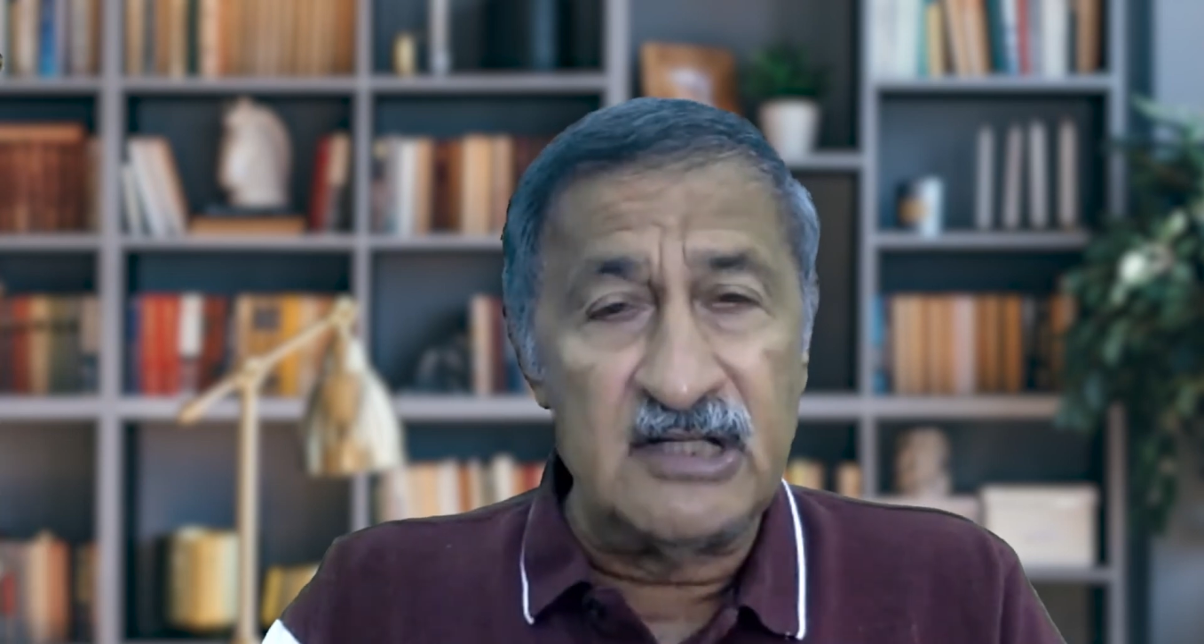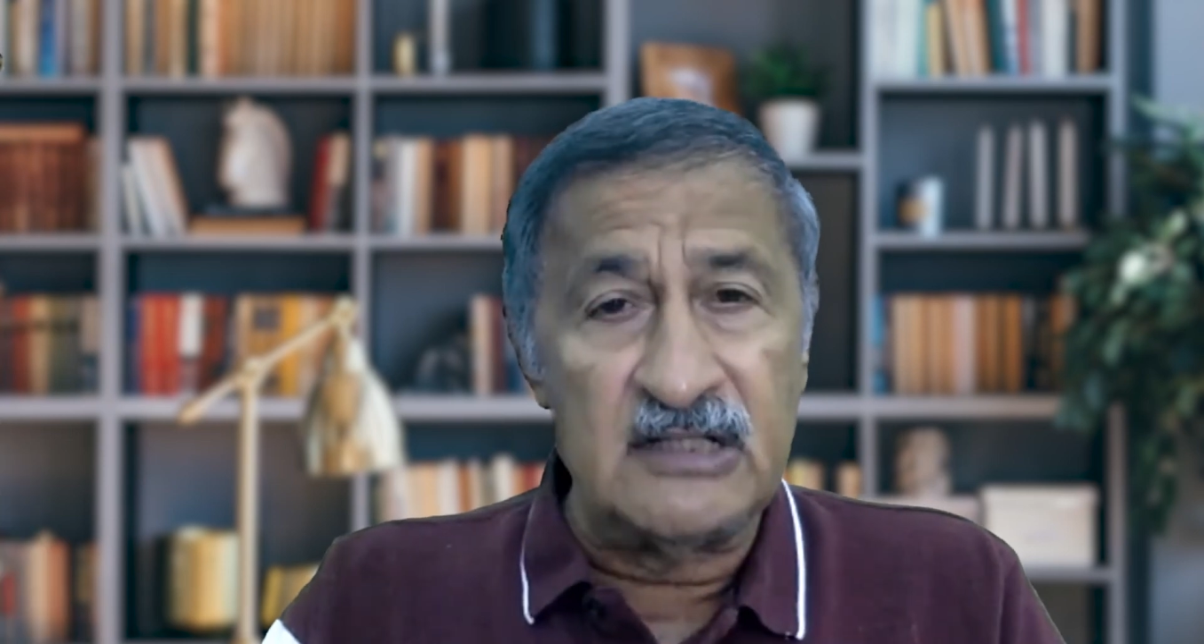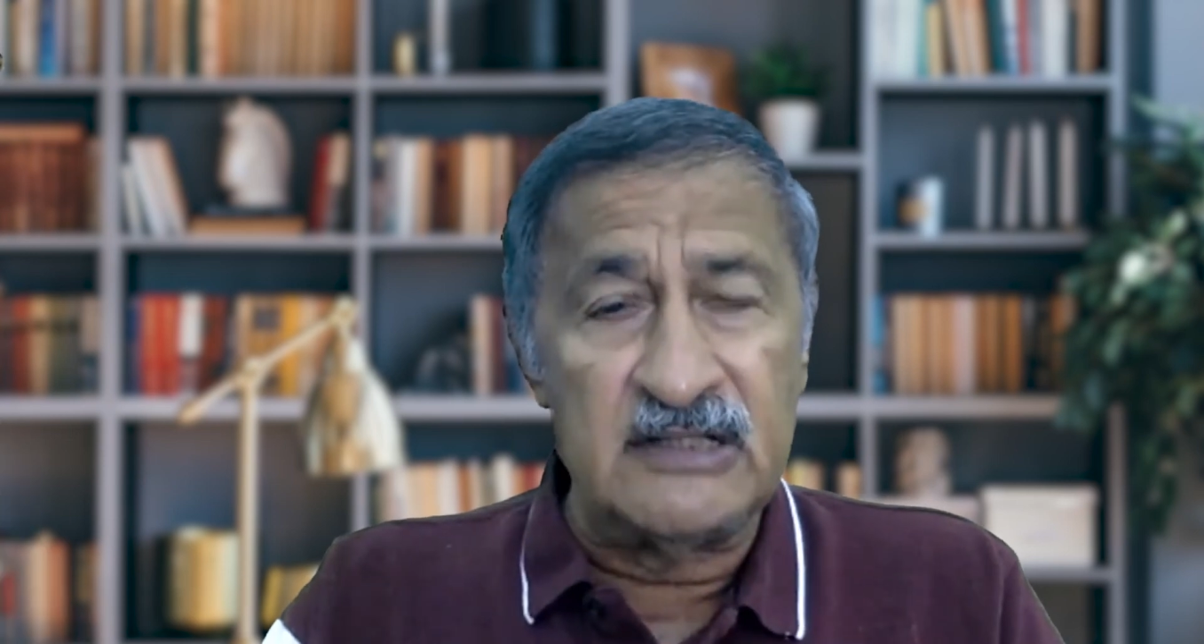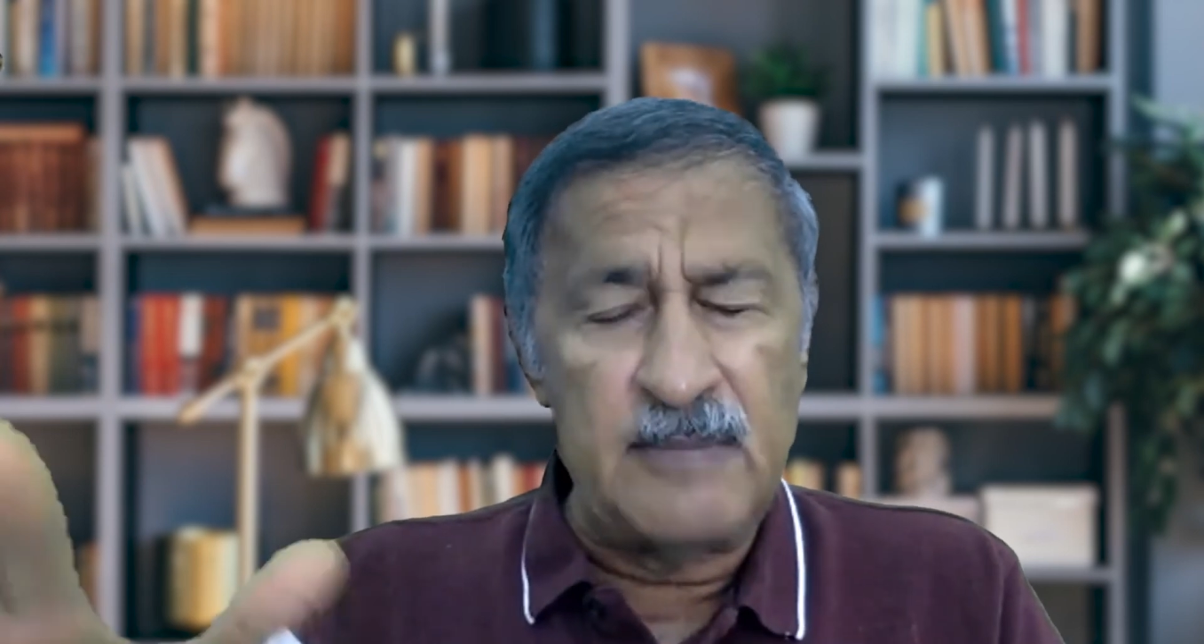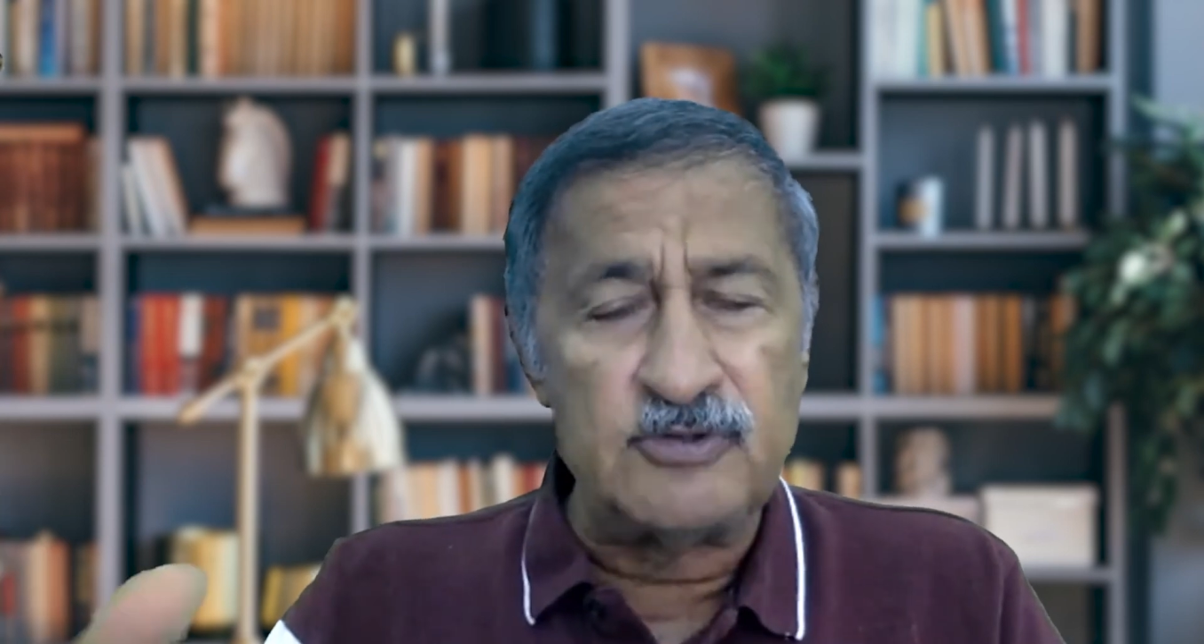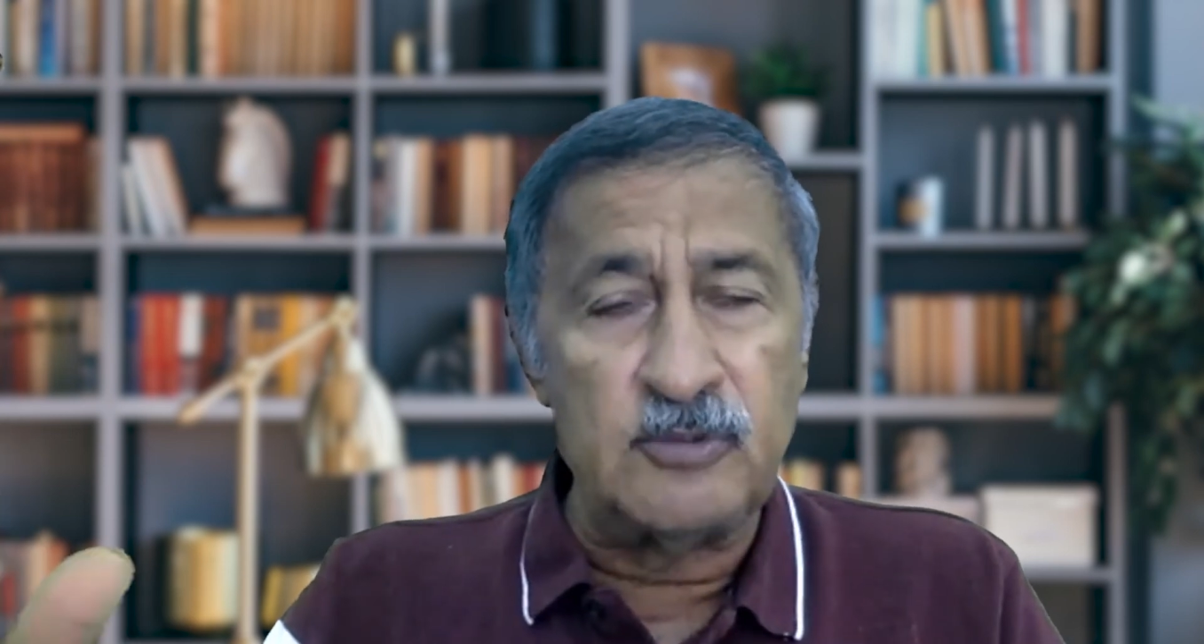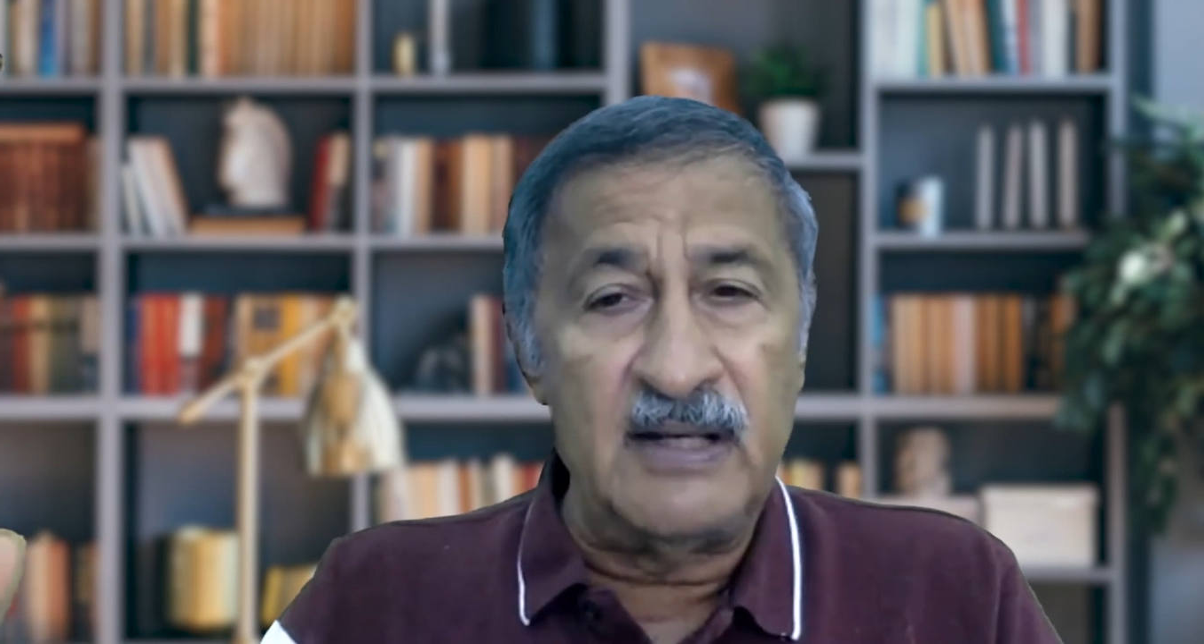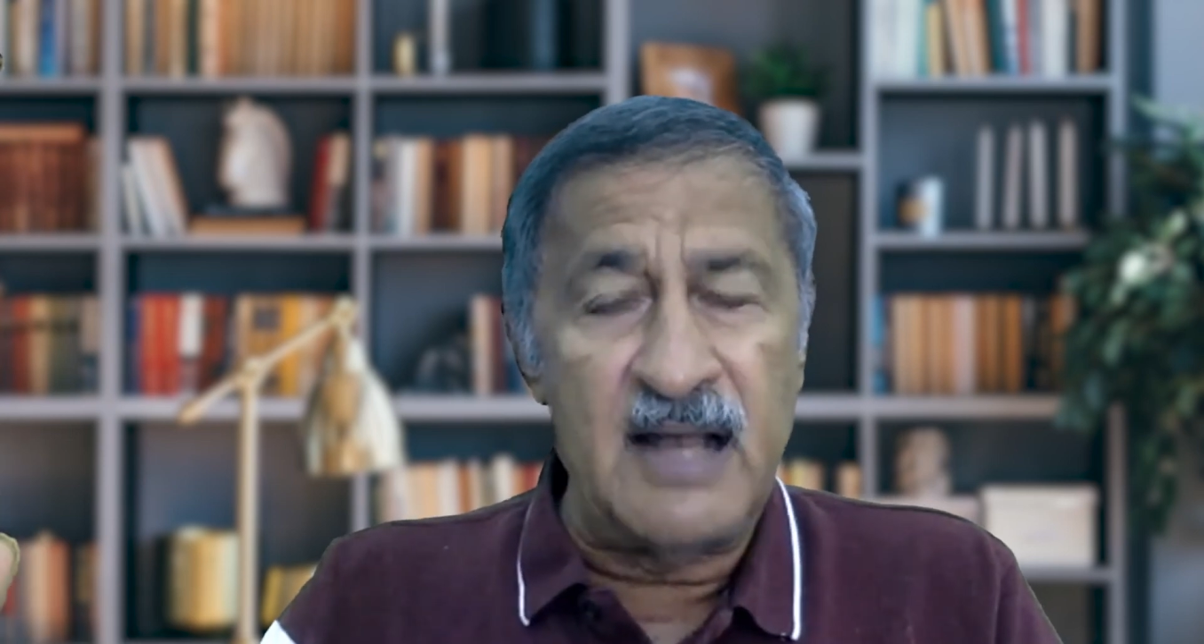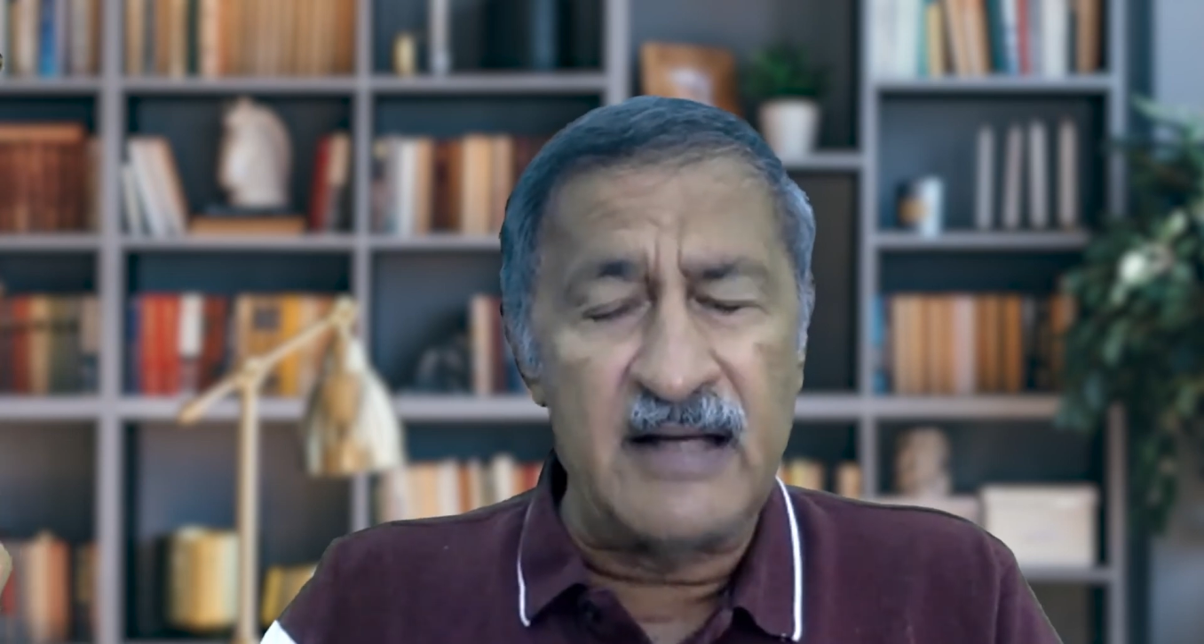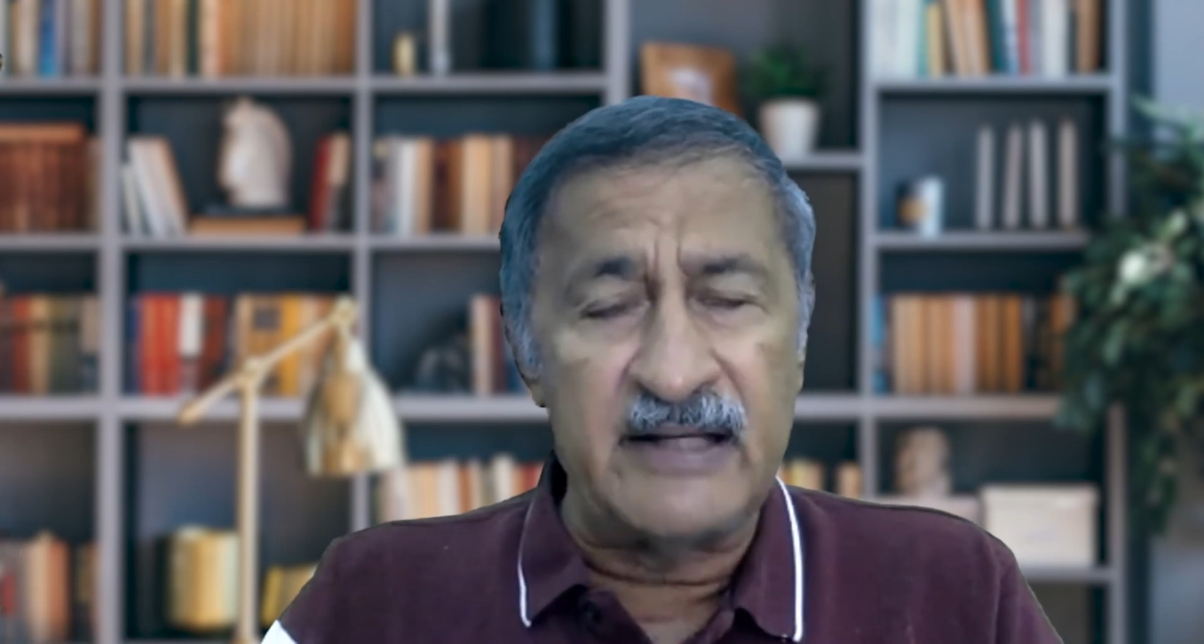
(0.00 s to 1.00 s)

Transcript: it seems to be like